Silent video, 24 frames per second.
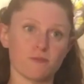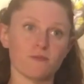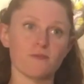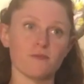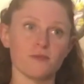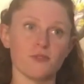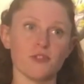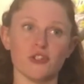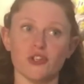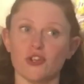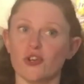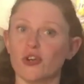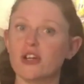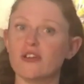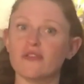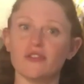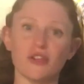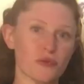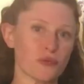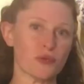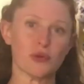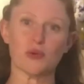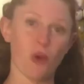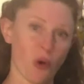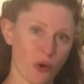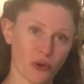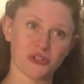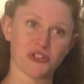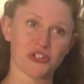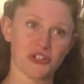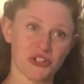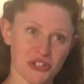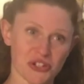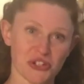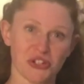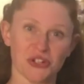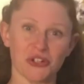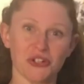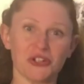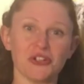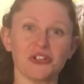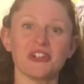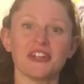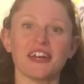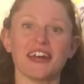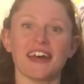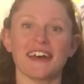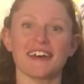Even if we wanted
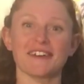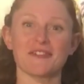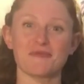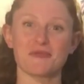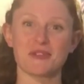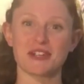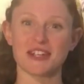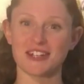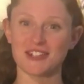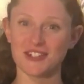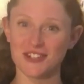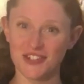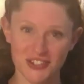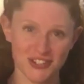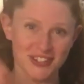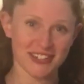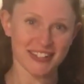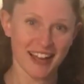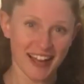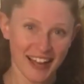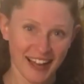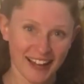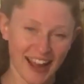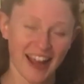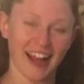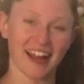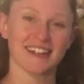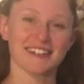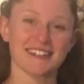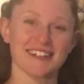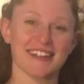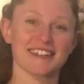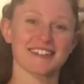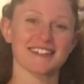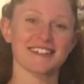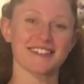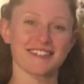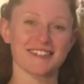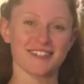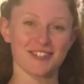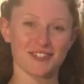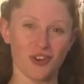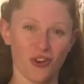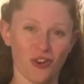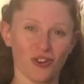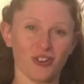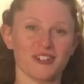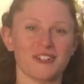to, we just can't access the
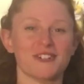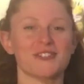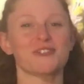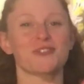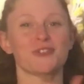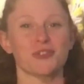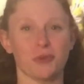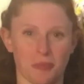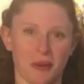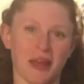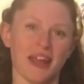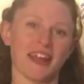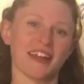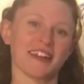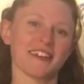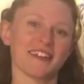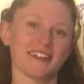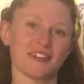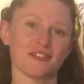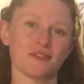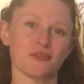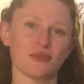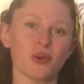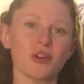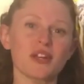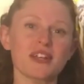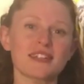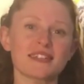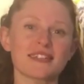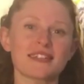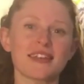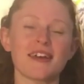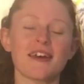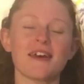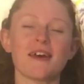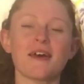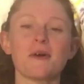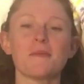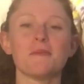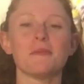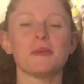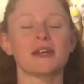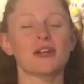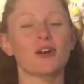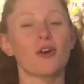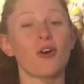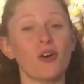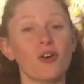dollars to pay the invoice
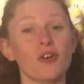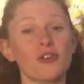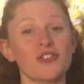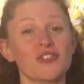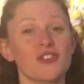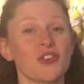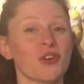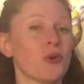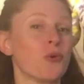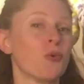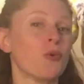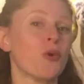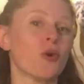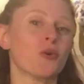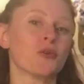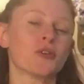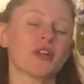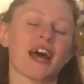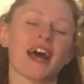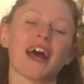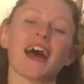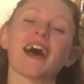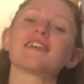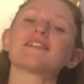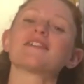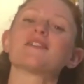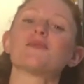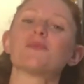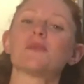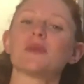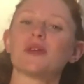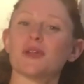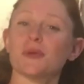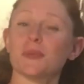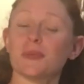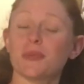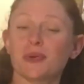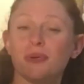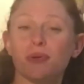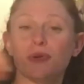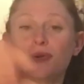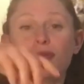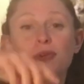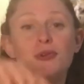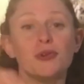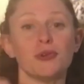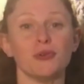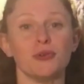because the quote hasn't been
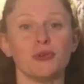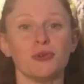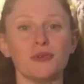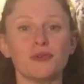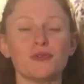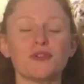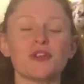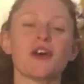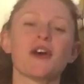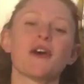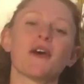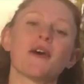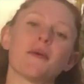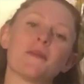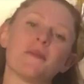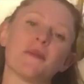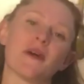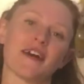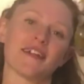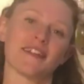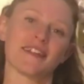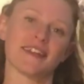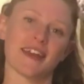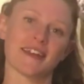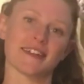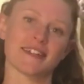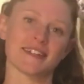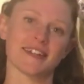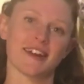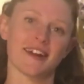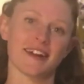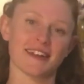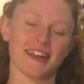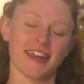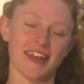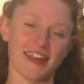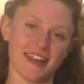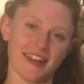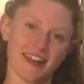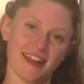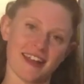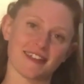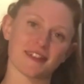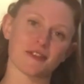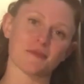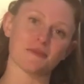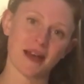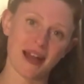approved by the NDIA
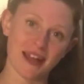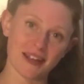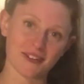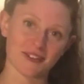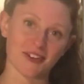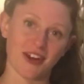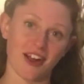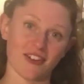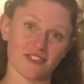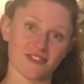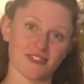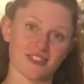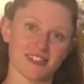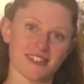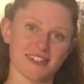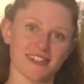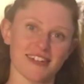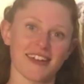in the background.